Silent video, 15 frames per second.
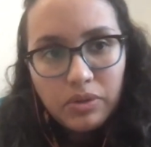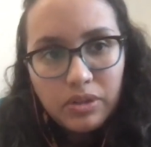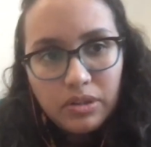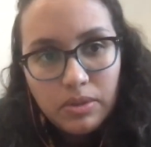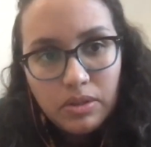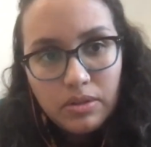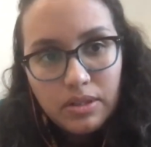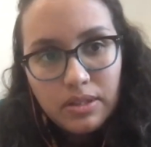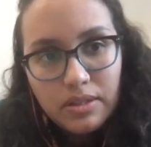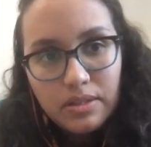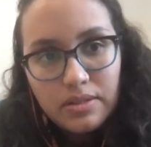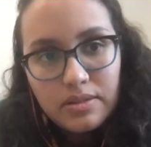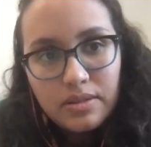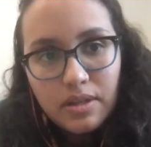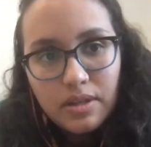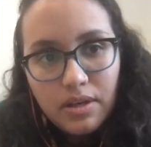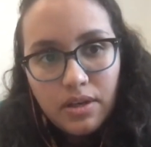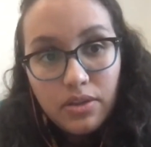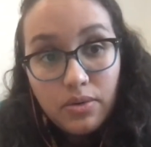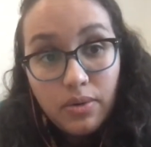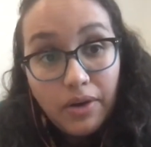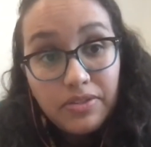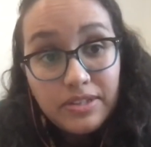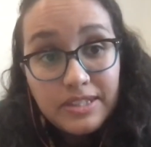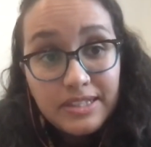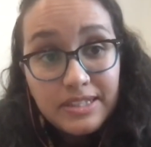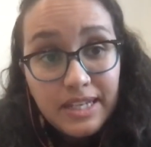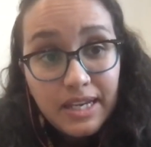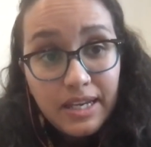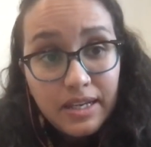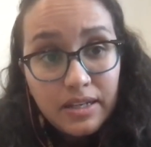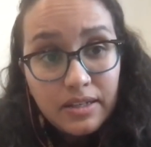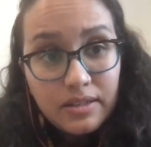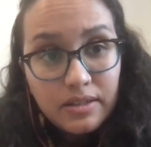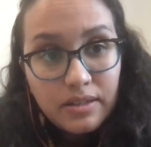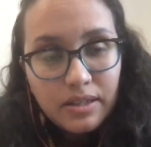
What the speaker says: communities throughout the state